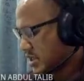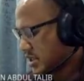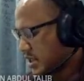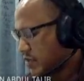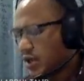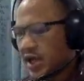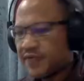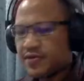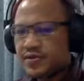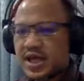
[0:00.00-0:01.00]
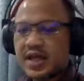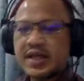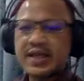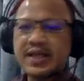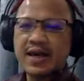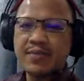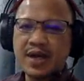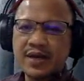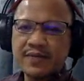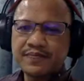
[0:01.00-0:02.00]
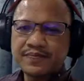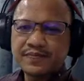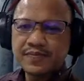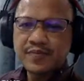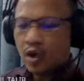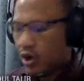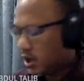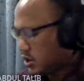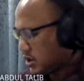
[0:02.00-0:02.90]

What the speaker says: They will have to say al-kitaba or